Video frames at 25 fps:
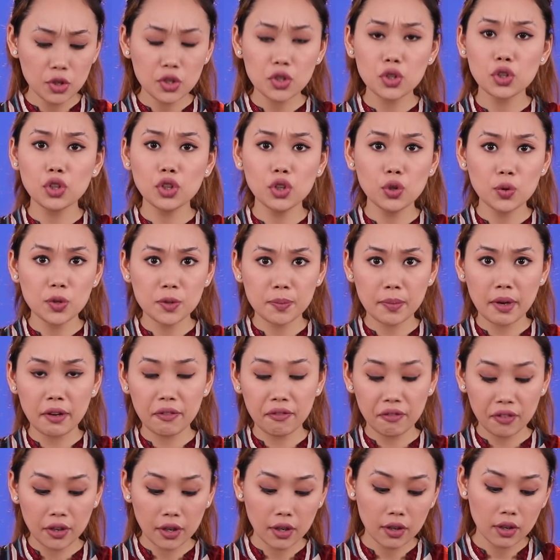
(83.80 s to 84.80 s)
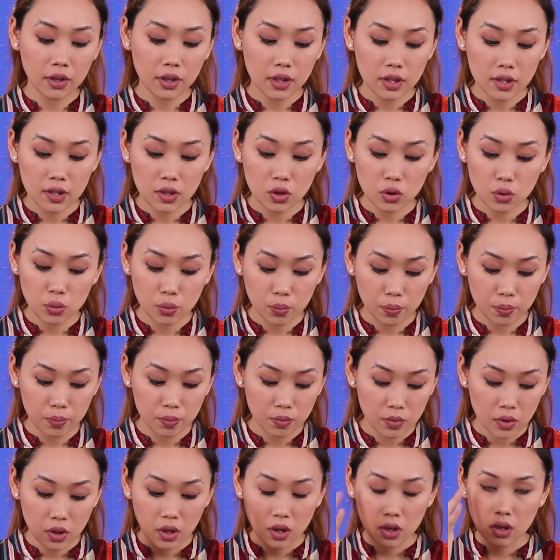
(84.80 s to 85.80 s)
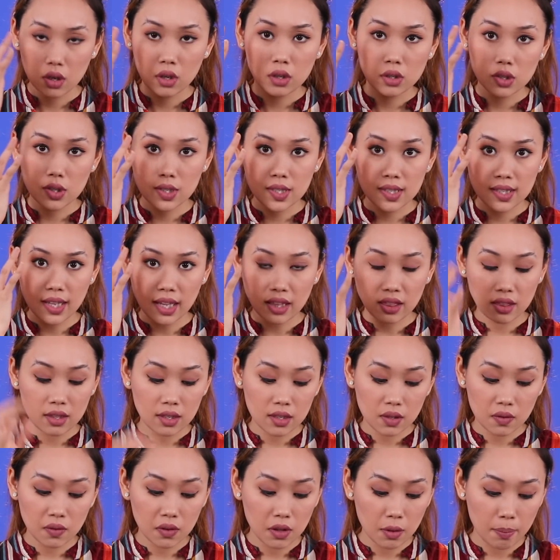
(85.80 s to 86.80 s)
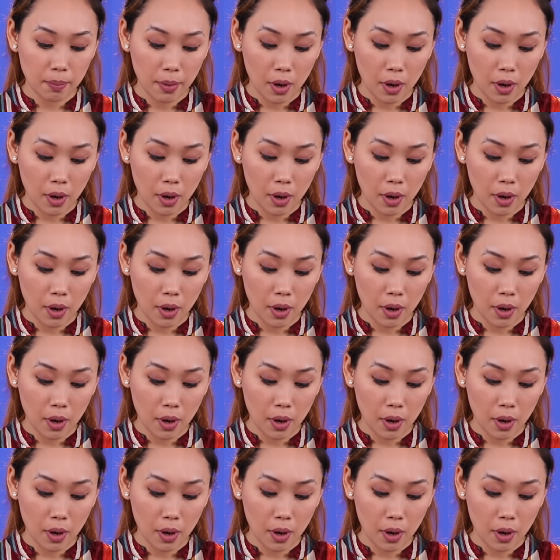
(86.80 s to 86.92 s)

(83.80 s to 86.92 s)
just gonna use my fingers to just set this with a